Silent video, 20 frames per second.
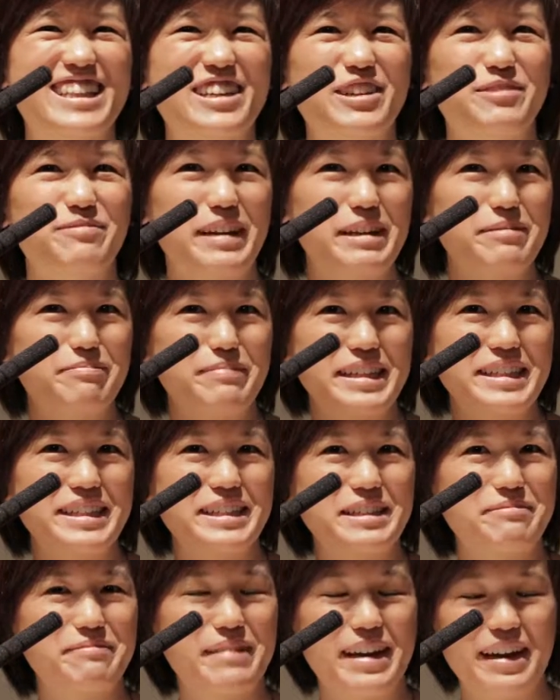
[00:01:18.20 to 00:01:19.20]
There might
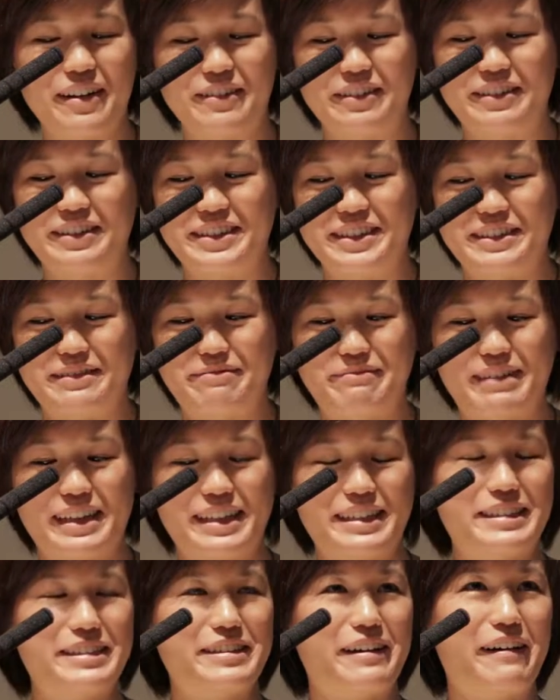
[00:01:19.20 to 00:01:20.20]
be some errors in
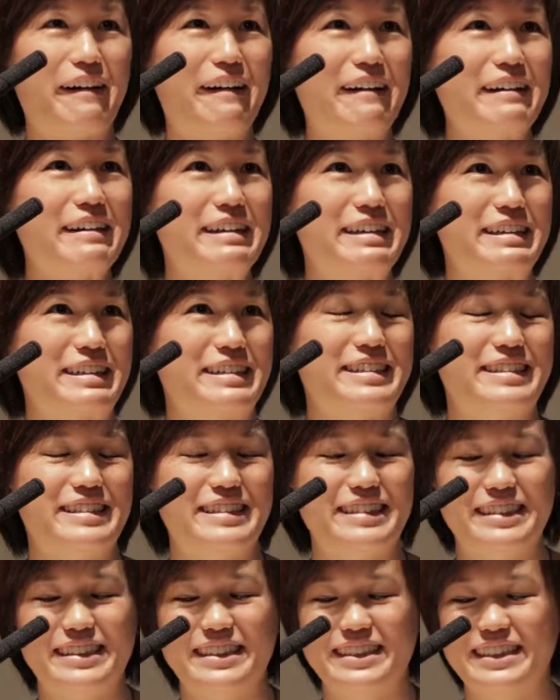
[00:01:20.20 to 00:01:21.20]
my talk.
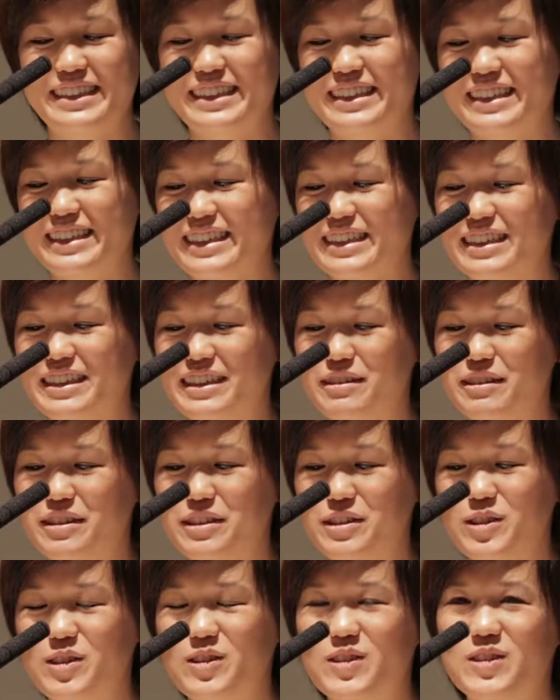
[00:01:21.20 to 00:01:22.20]
So
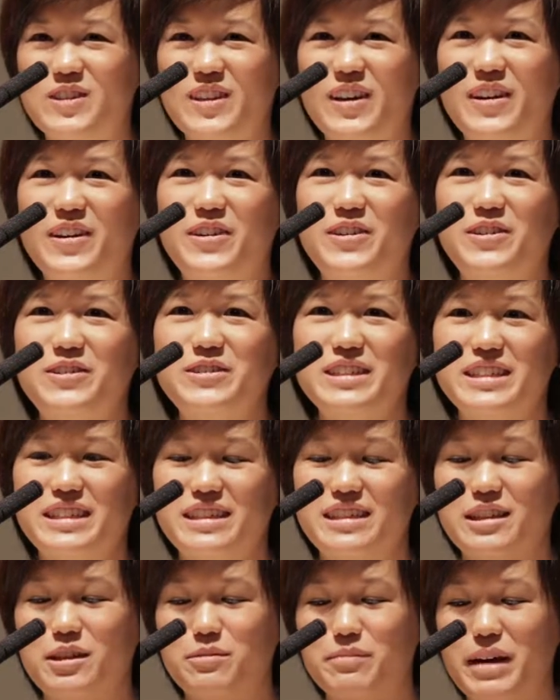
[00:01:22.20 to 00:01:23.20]

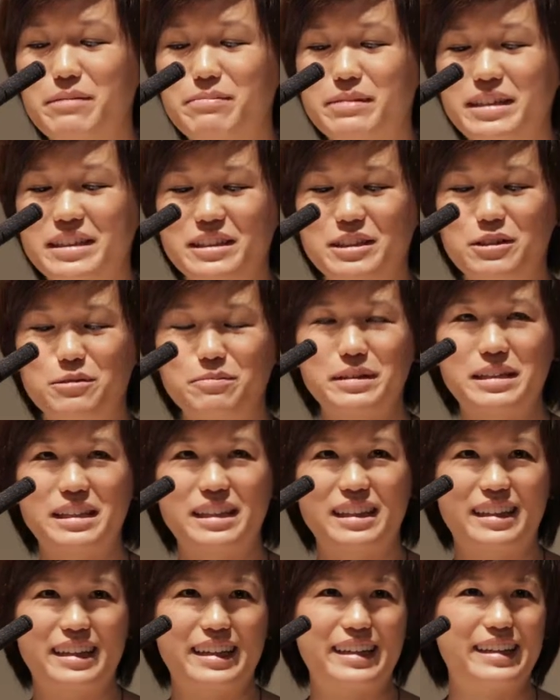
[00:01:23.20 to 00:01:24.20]
you might be a little
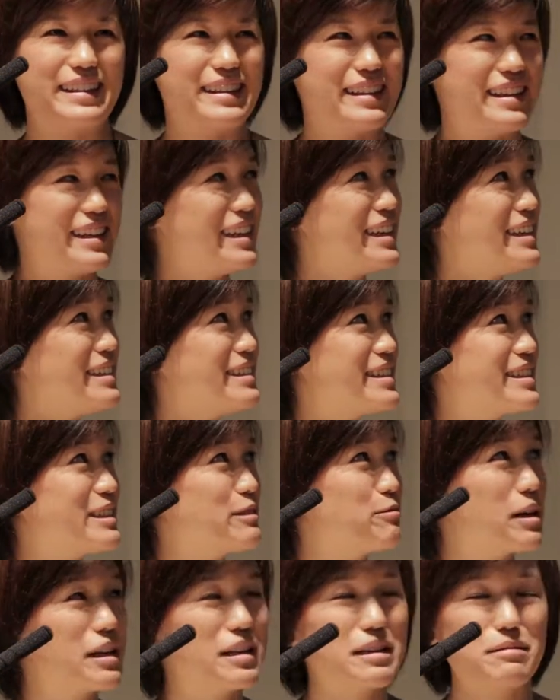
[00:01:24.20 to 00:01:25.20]
bit like
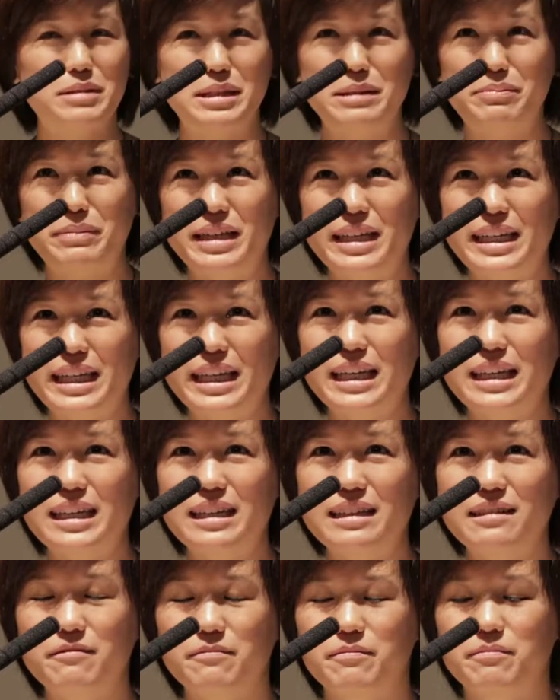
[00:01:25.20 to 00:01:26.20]
this while I'm
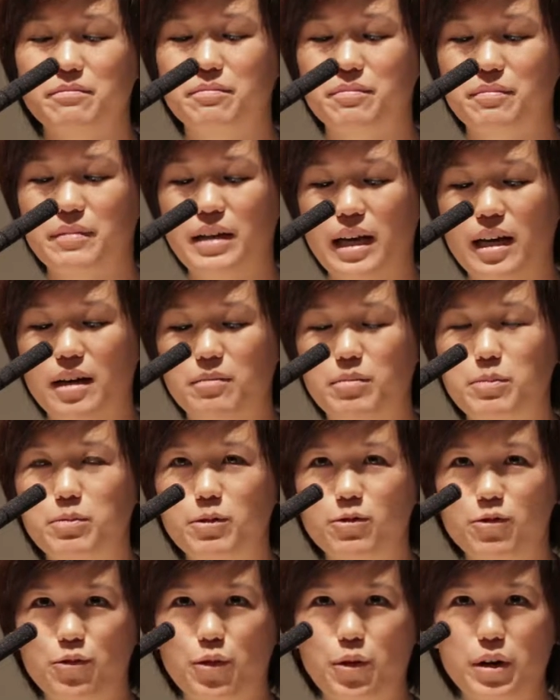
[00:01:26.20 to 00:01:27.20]
speaking, but
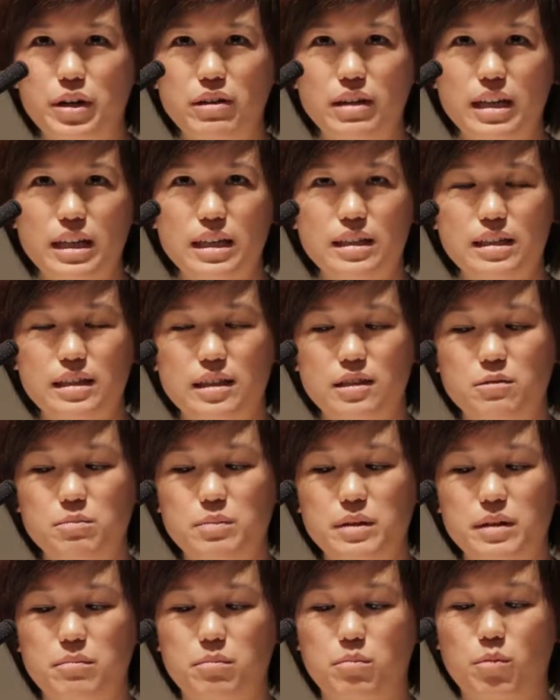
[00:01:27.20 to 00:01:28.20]
before you get a
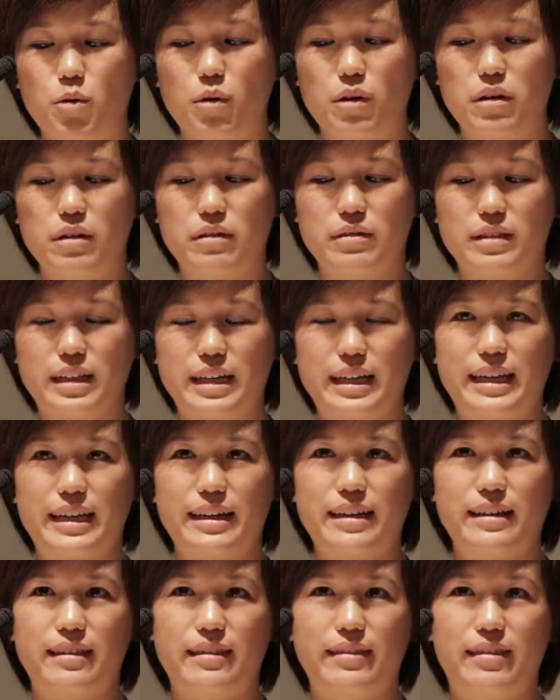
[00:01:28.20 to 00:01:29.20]
little bit more
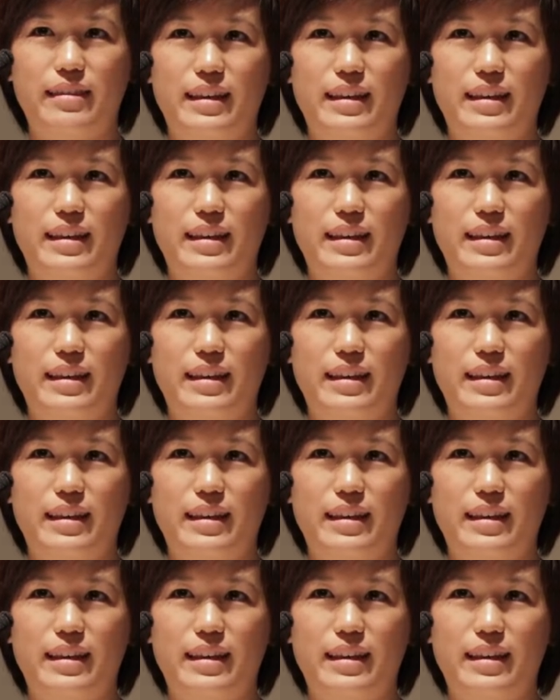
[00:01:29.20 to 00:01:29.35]
like